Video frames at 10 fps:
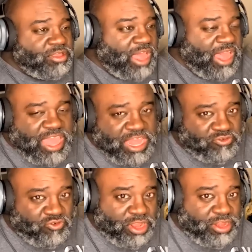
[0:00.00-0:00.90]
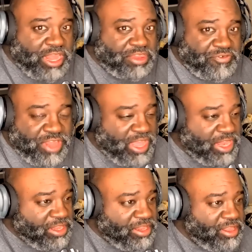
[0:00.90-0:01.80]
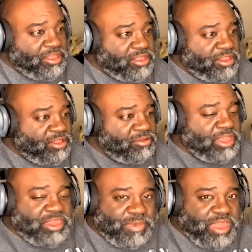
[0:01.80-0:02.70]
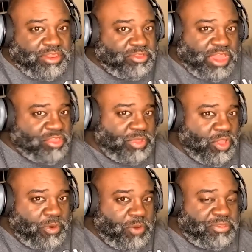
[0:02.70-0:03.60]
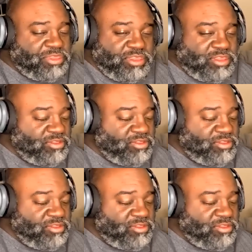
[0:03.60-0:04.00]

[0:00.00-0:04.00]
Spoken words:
I had drunk nights for that. I don't need somebody to do that to me on purpose.